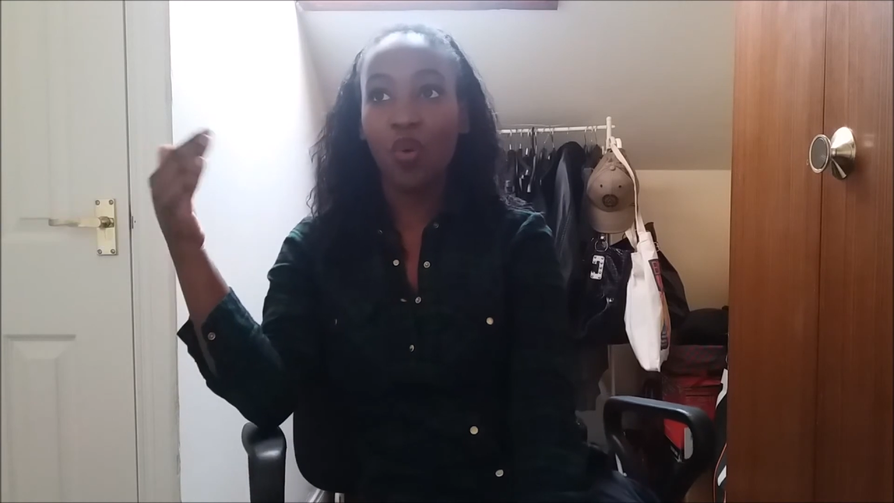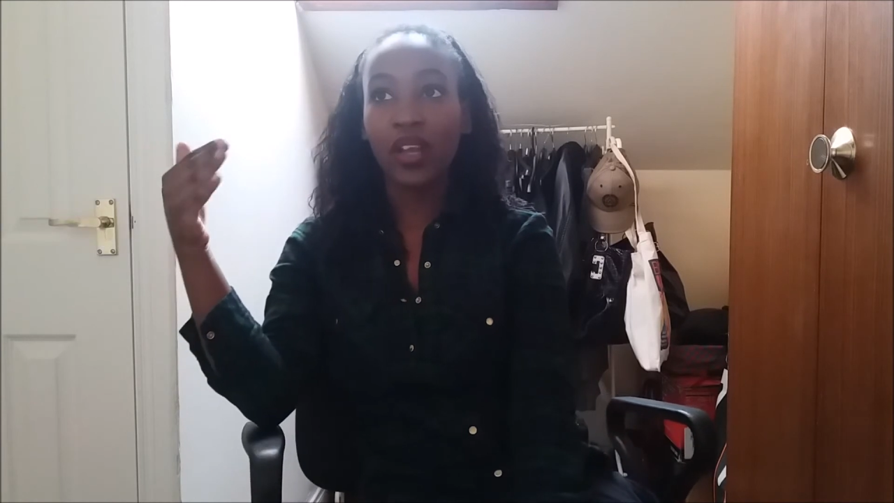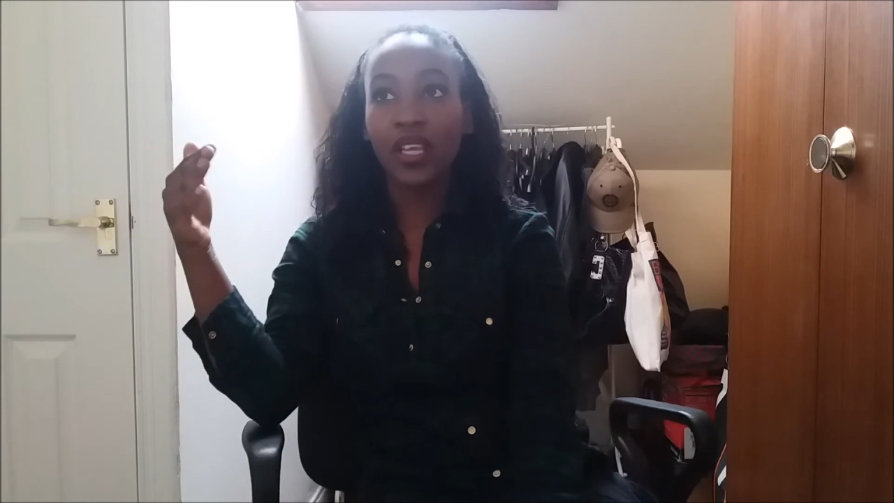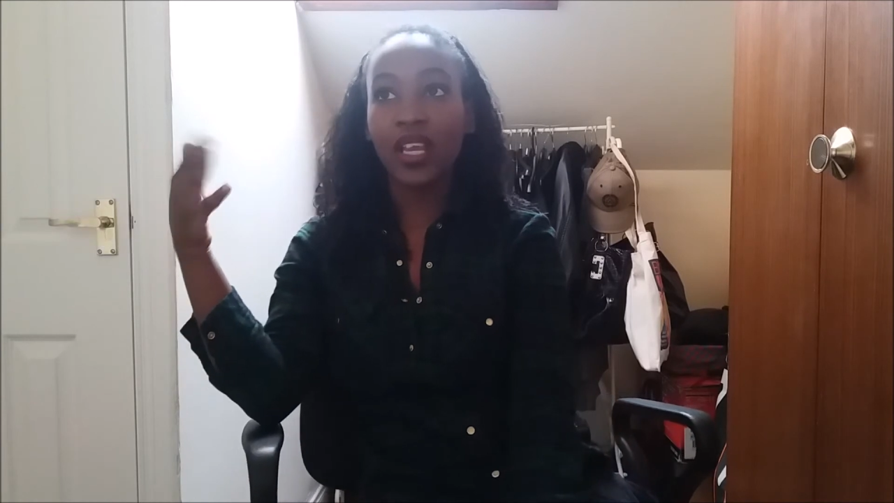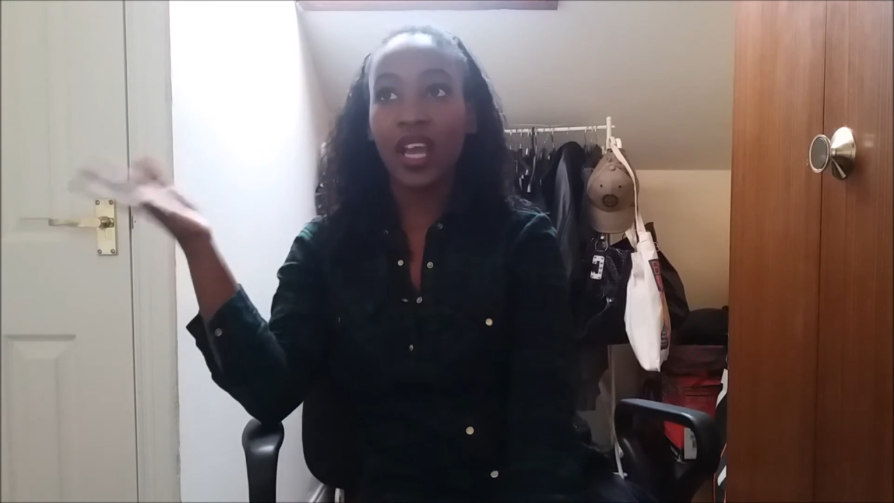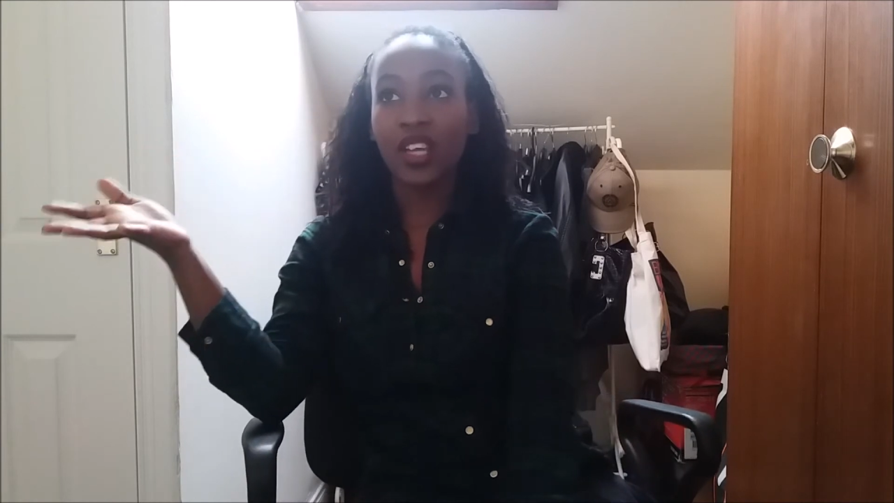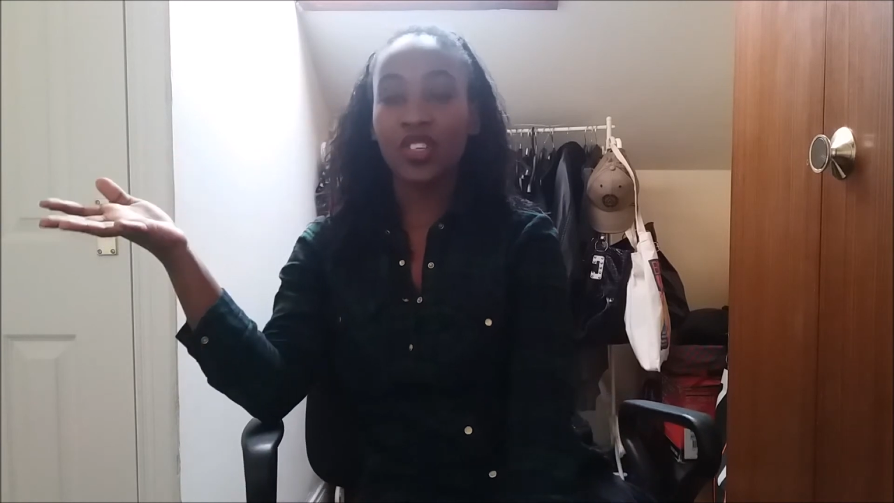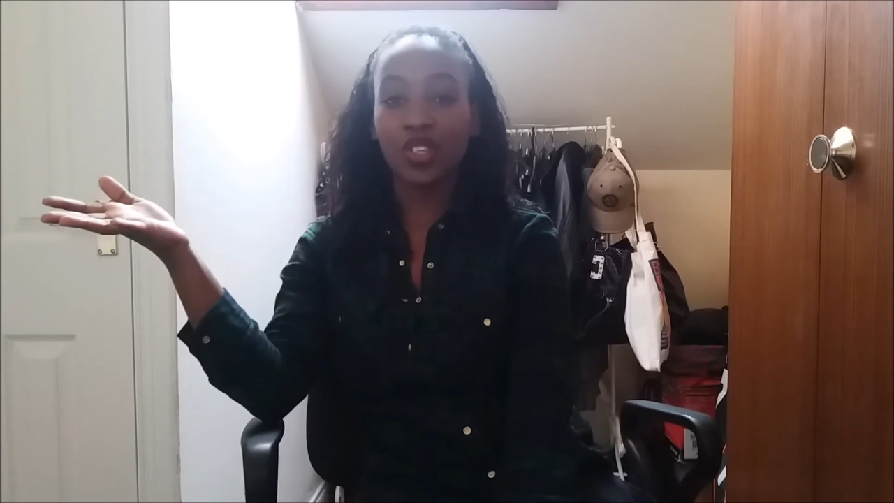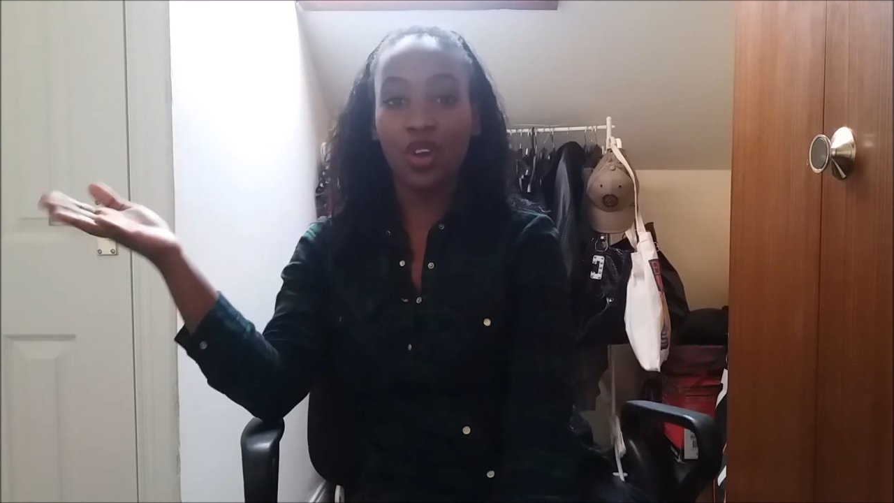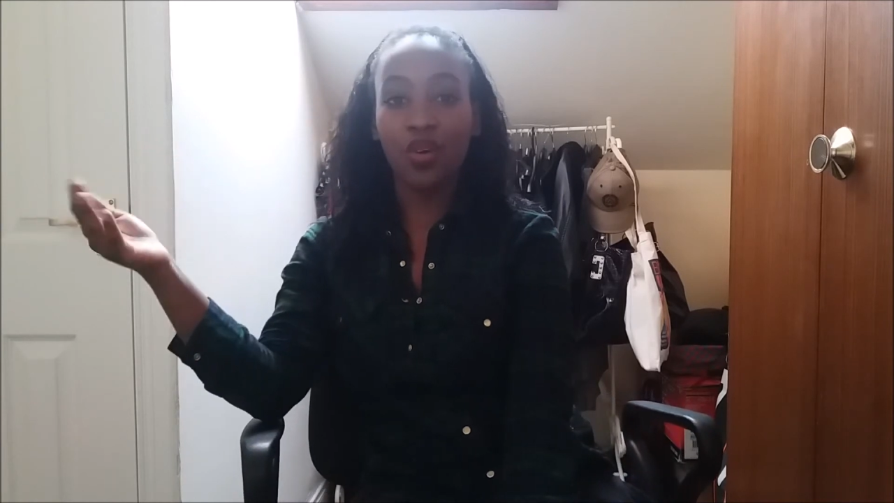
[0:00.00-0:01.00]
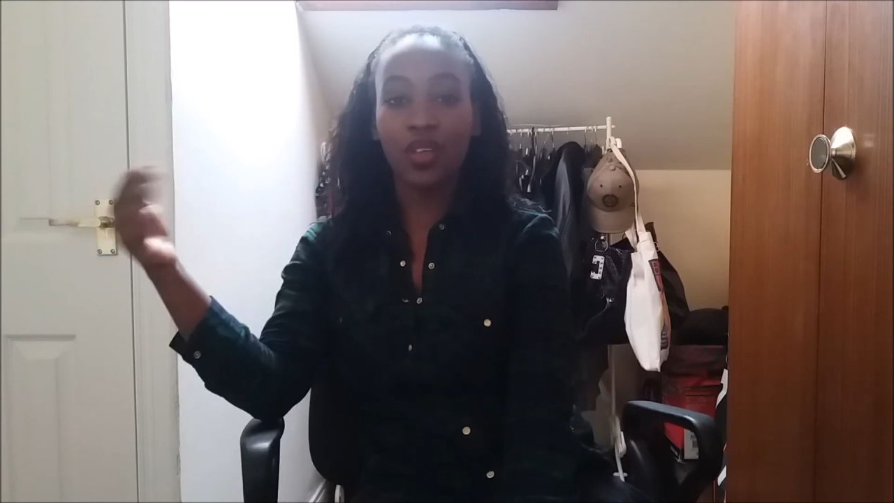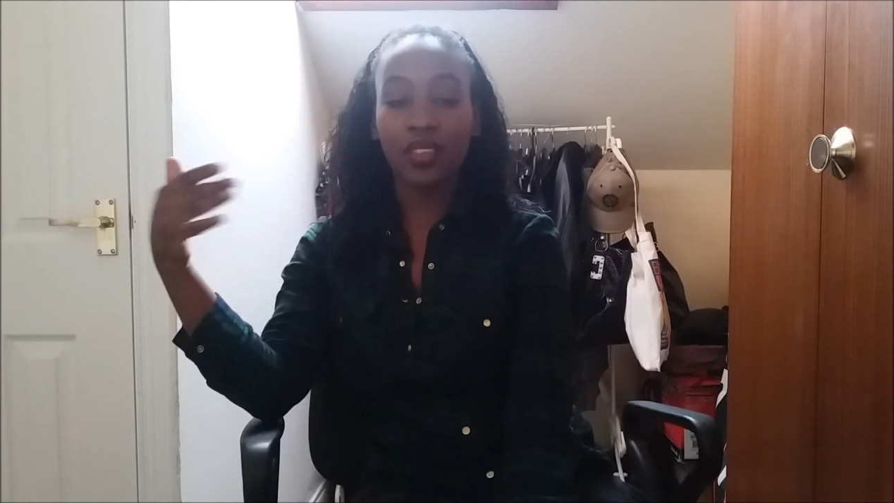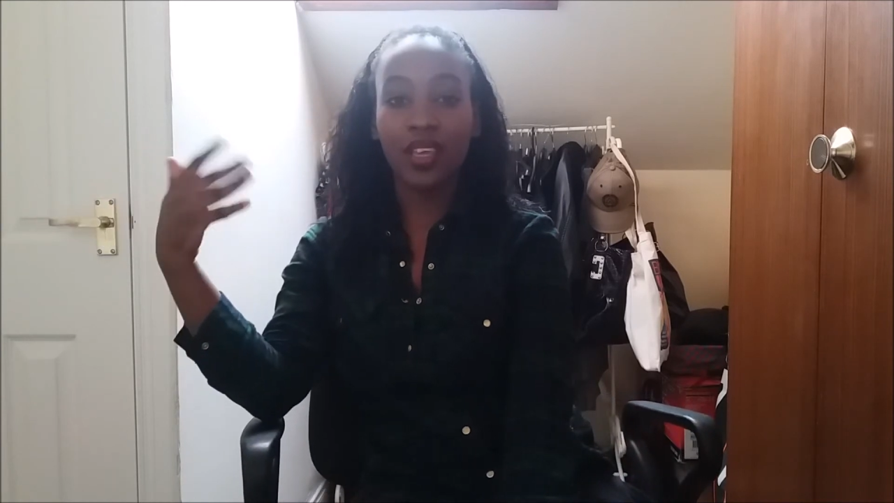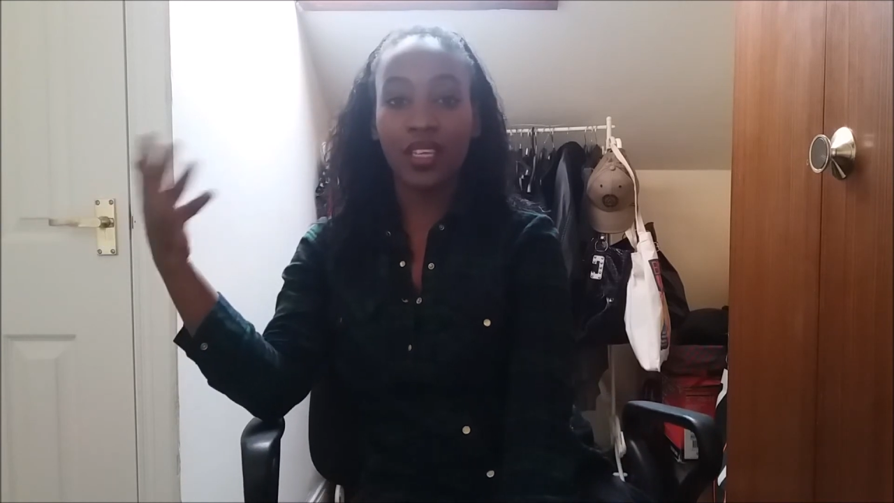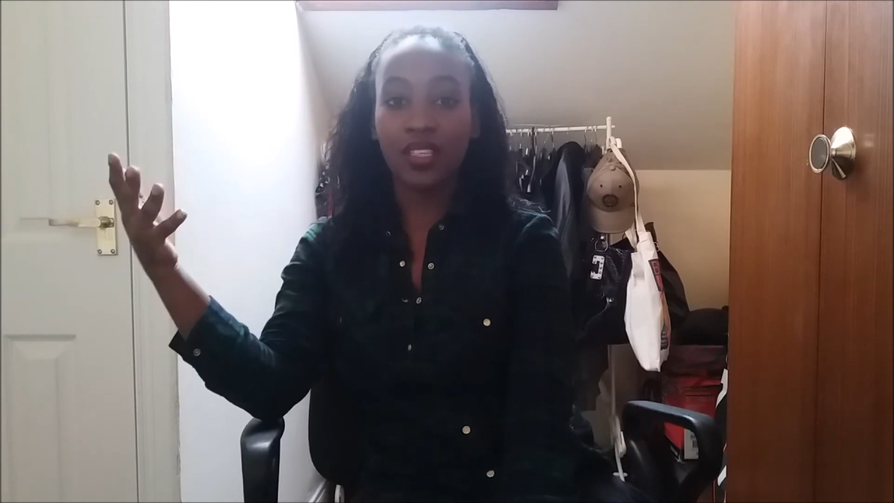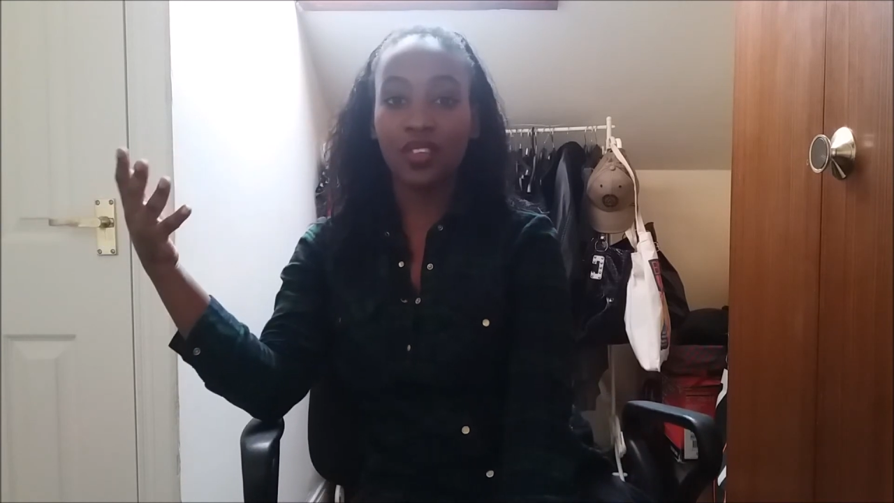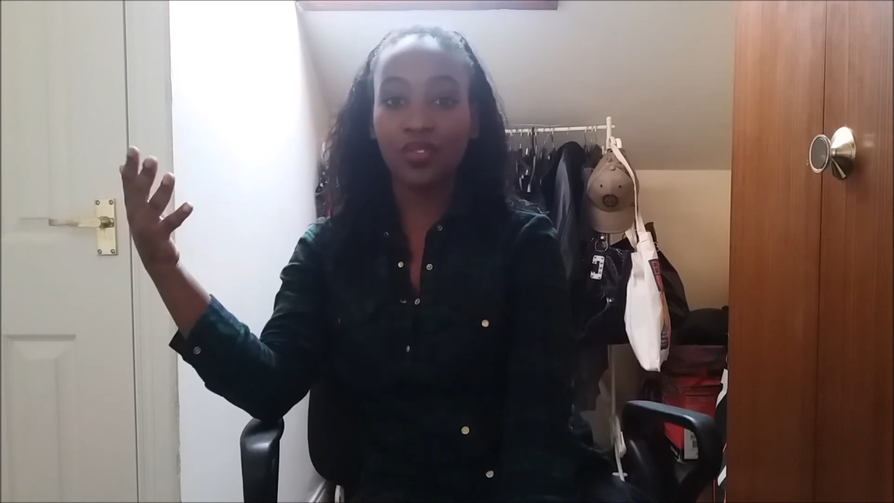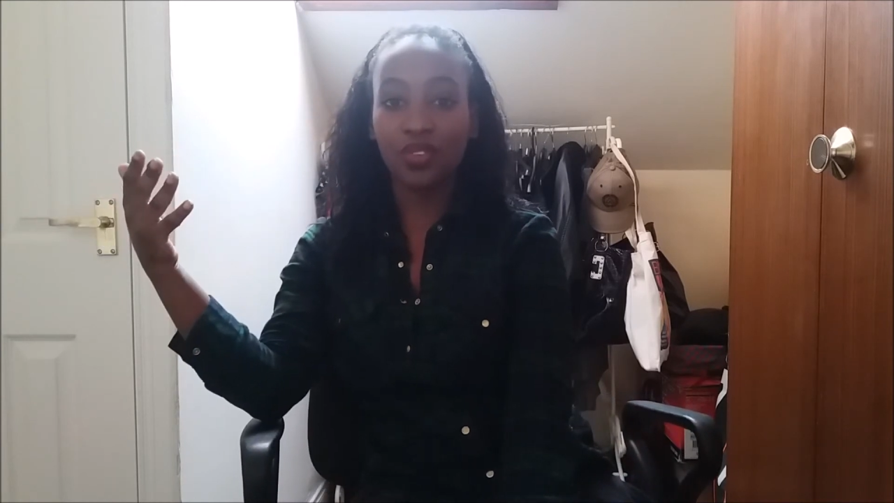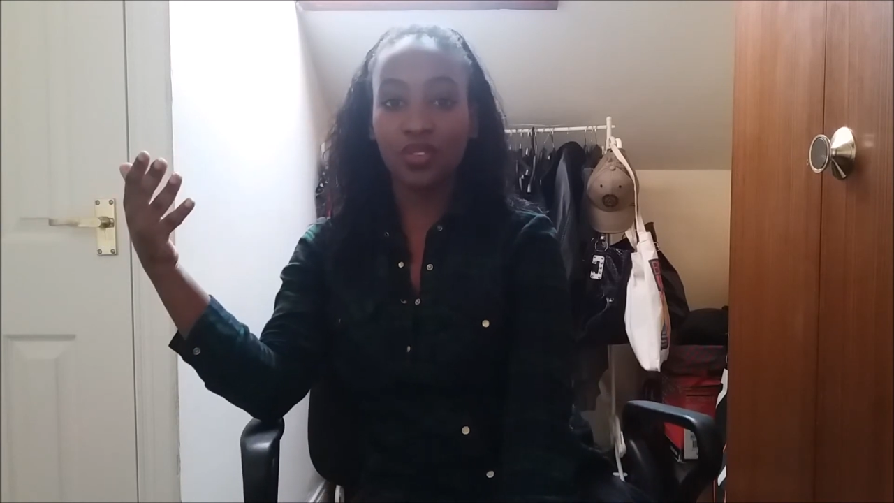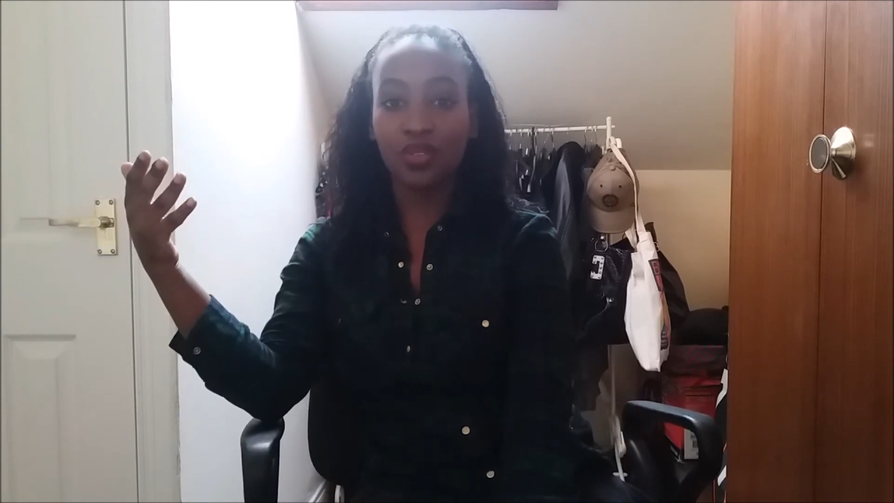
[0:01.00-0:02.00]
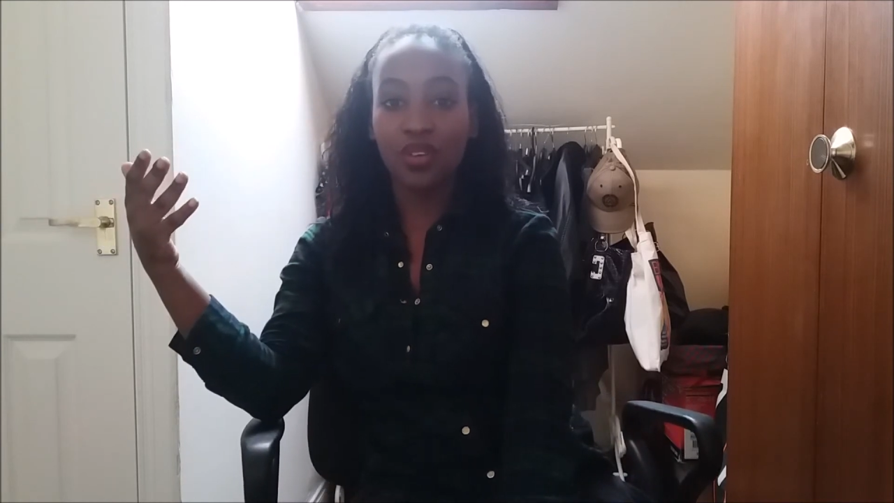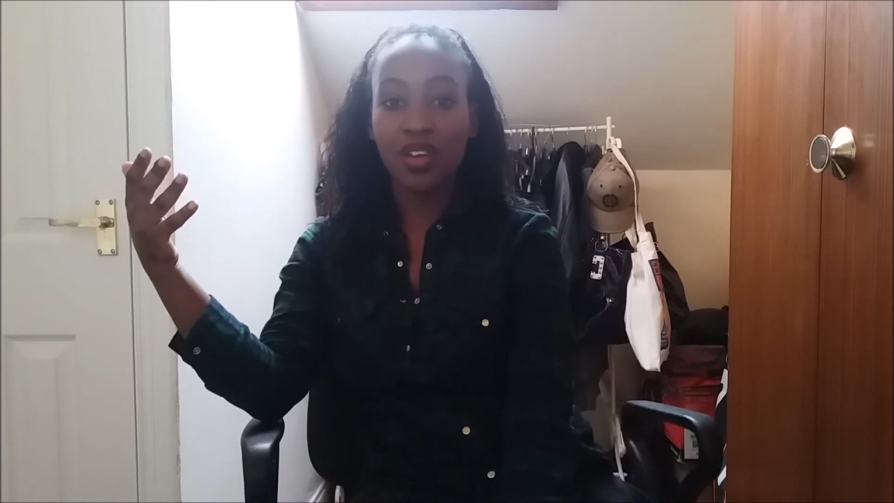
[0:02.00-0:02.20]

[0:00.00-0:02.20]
what can I show at the interview